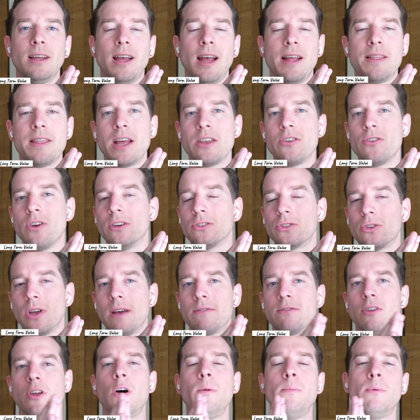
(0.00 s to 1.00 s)
And then you also
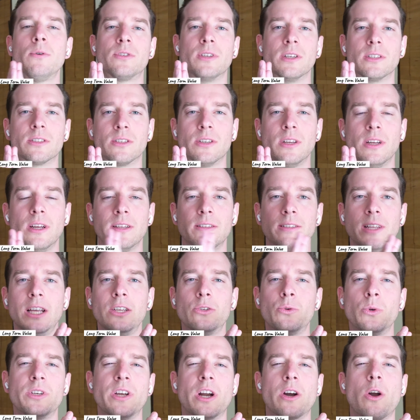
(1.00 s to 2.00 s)
have the opposites,
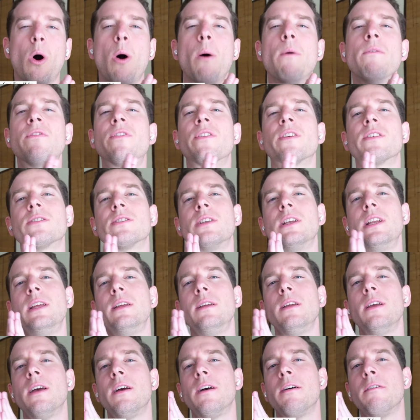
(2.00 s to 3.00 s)
things which are
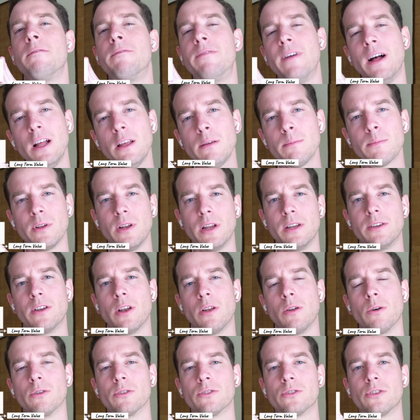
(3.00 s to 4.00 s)
obviously valuable in the
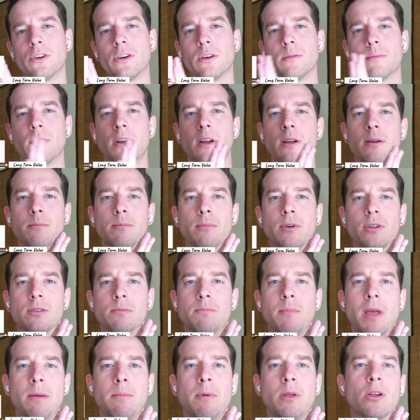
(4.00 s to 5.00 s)
long term,
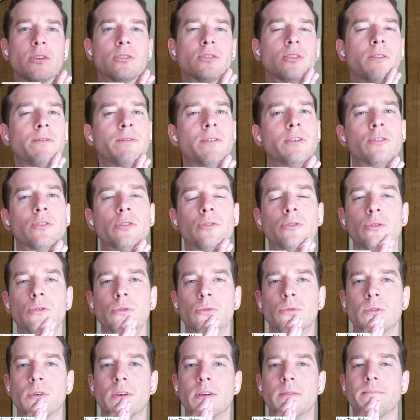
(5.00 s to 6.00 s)
but maybe not so fun to
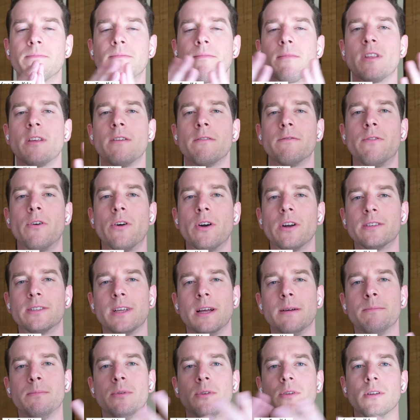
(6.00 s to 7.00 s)
do. For
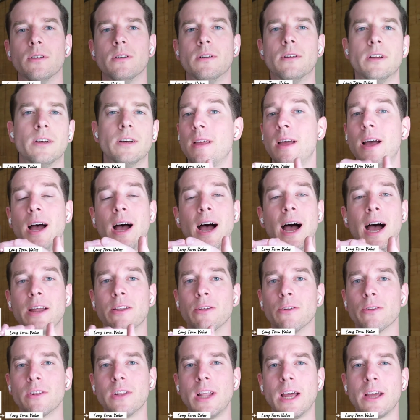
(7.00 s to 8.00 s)
example, I
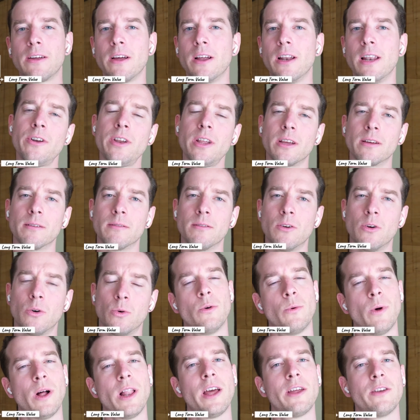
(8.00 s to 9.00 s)
don't like running.
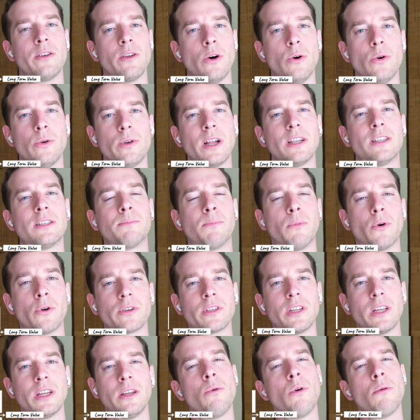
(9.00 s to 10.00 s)
Well, I know that
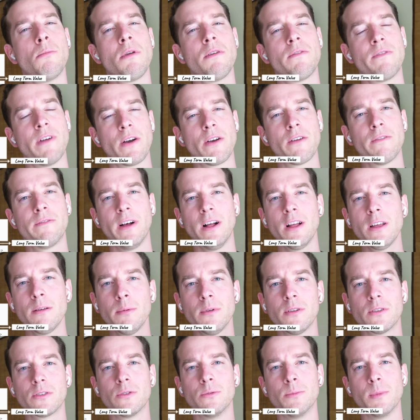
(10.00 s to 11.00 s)
sport would be very
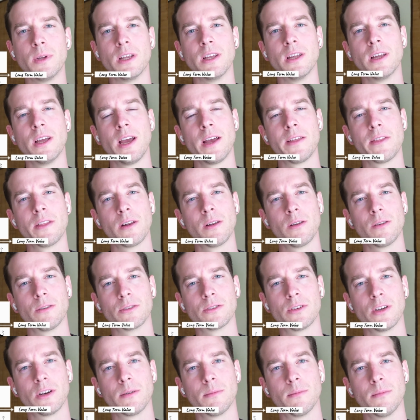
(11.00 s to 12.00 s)
valuable to me in the long
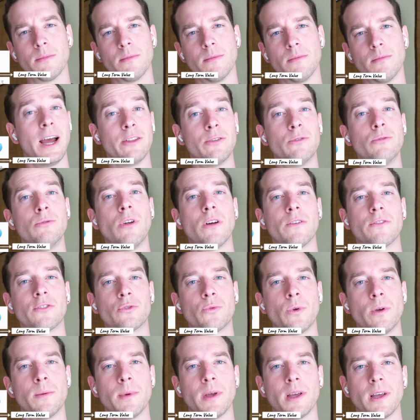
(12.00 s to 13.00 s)
term. I do love
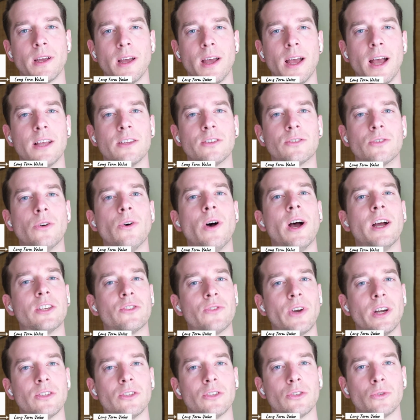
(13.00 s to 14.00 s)
swimming, and so I
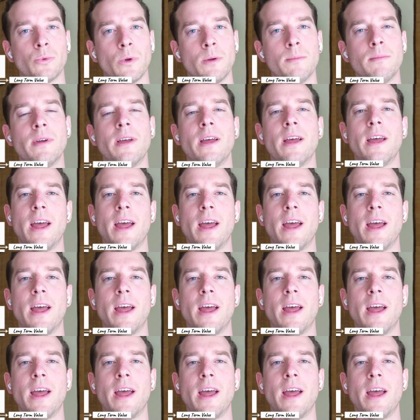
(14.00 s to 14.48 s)
try to swim